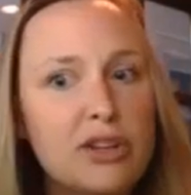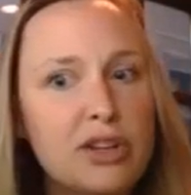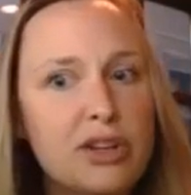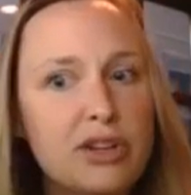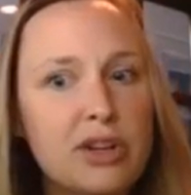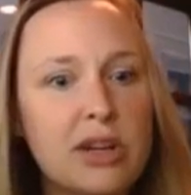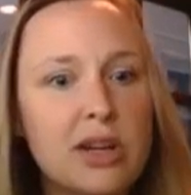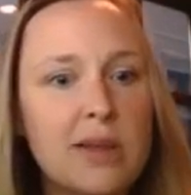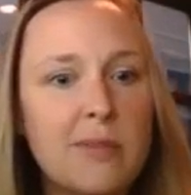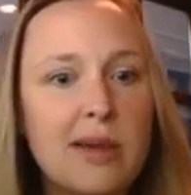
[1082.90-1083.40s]
to your
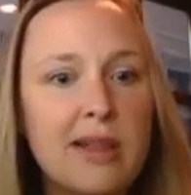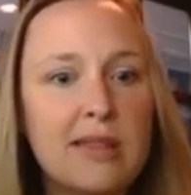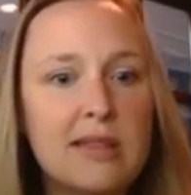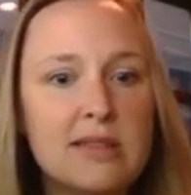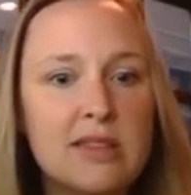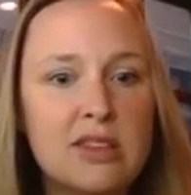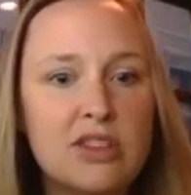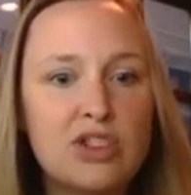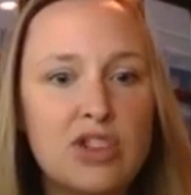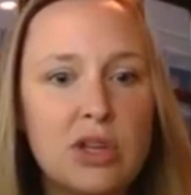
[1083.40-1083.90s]
attorney about
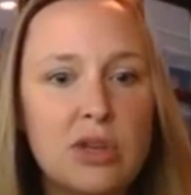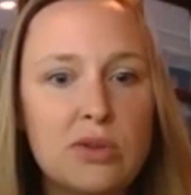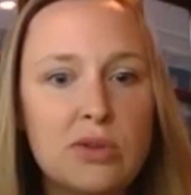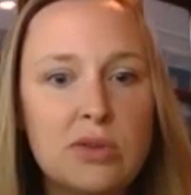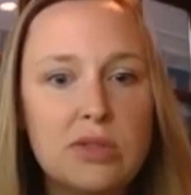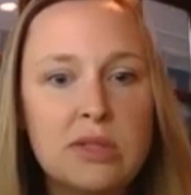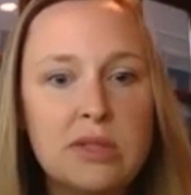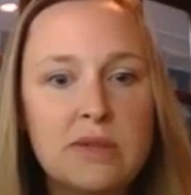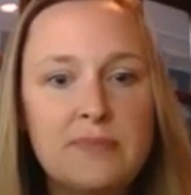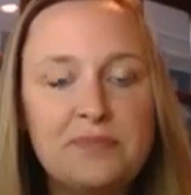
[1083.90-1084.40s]
these
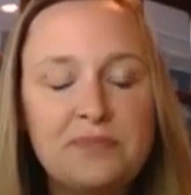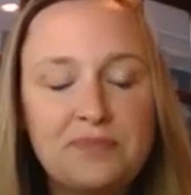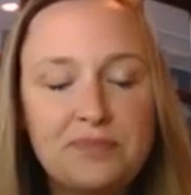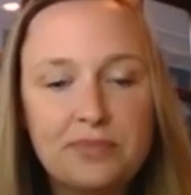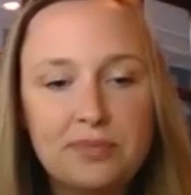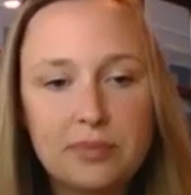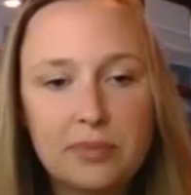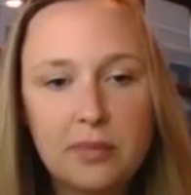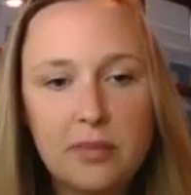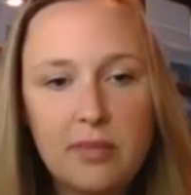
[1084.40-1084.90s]
issues.
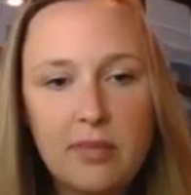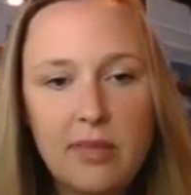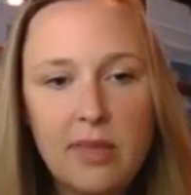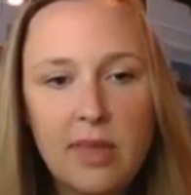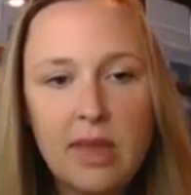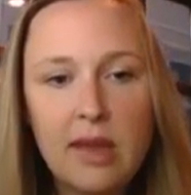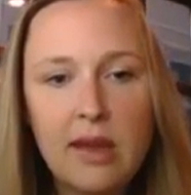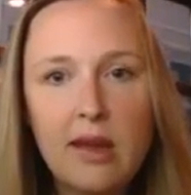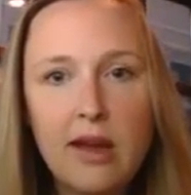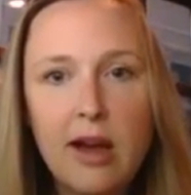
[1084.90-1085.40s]

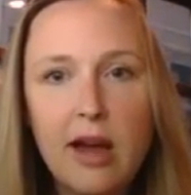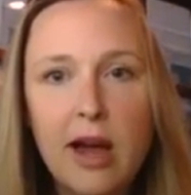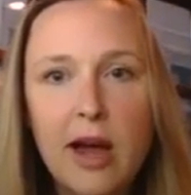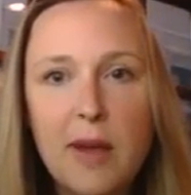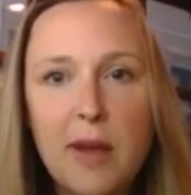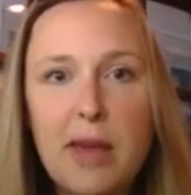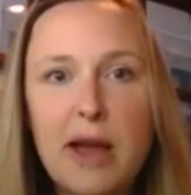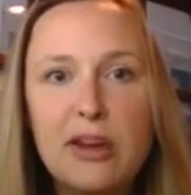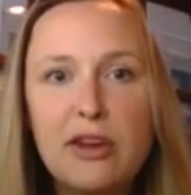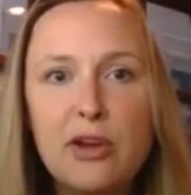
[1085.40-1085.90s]

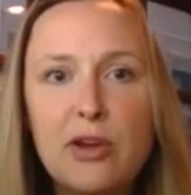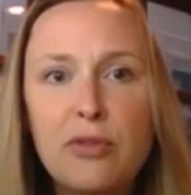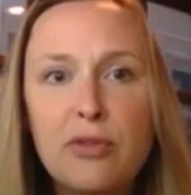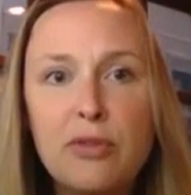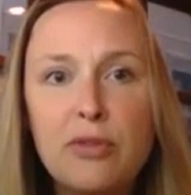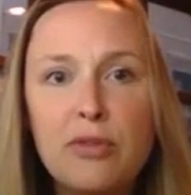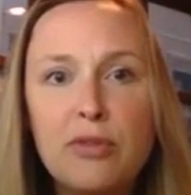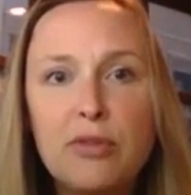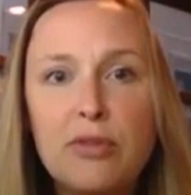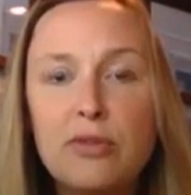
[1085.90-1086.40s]
I don't
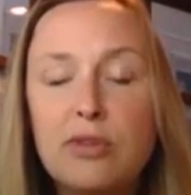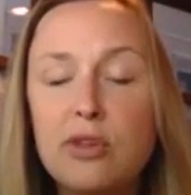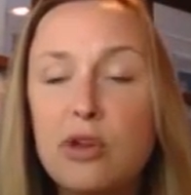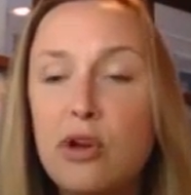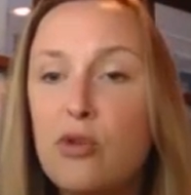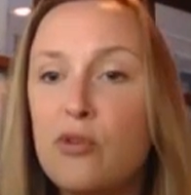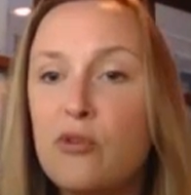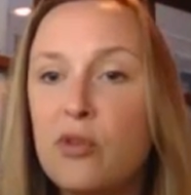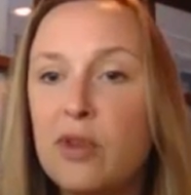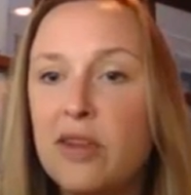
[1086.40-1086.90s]

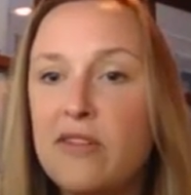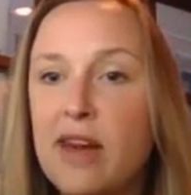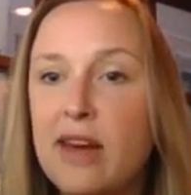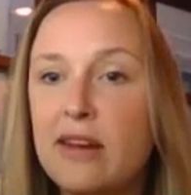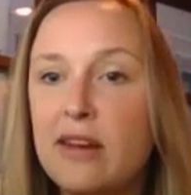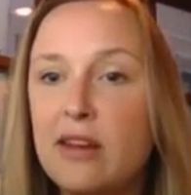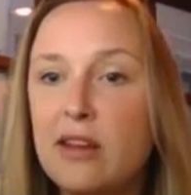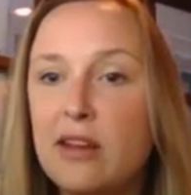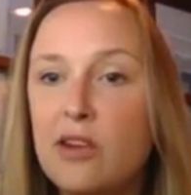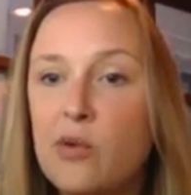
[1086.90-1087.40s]
know if we've
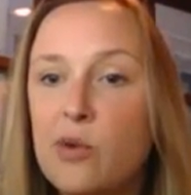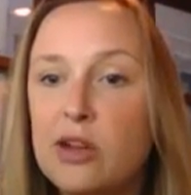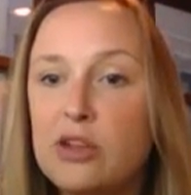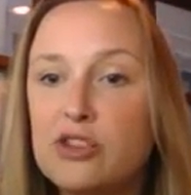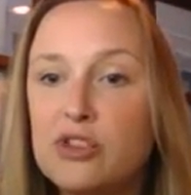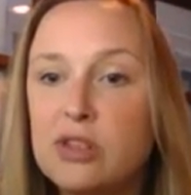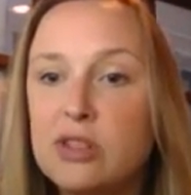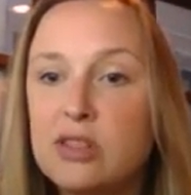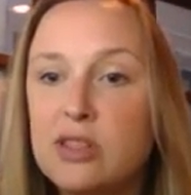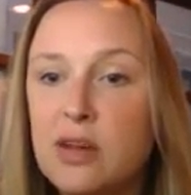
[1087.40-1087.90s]
had any
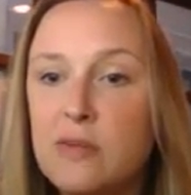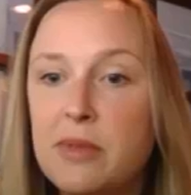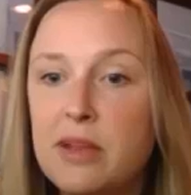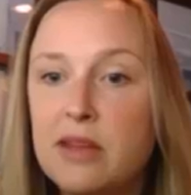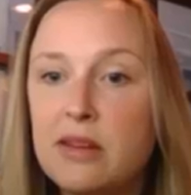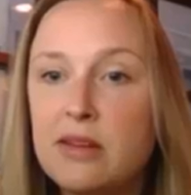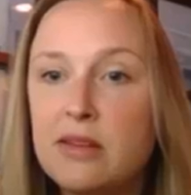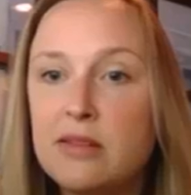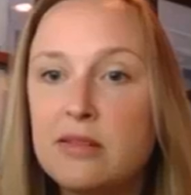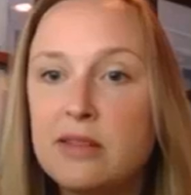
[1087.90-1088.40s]
questions come
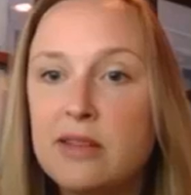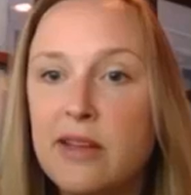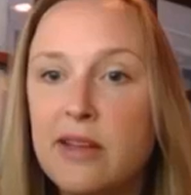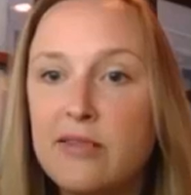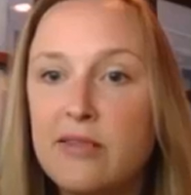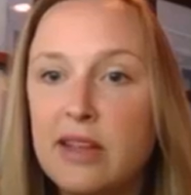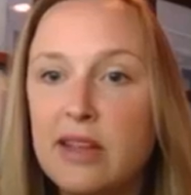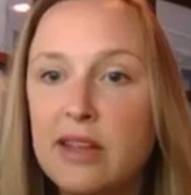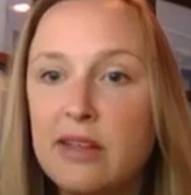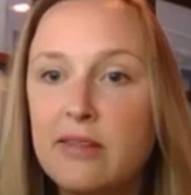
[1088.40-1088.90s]
in,
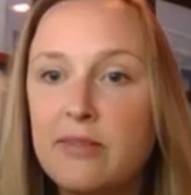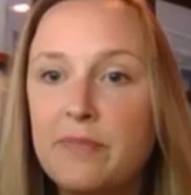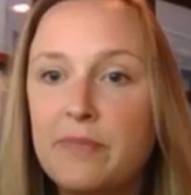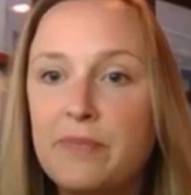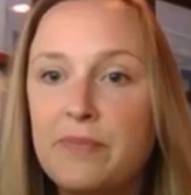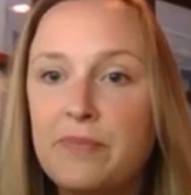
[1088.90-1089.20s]
Stephanie.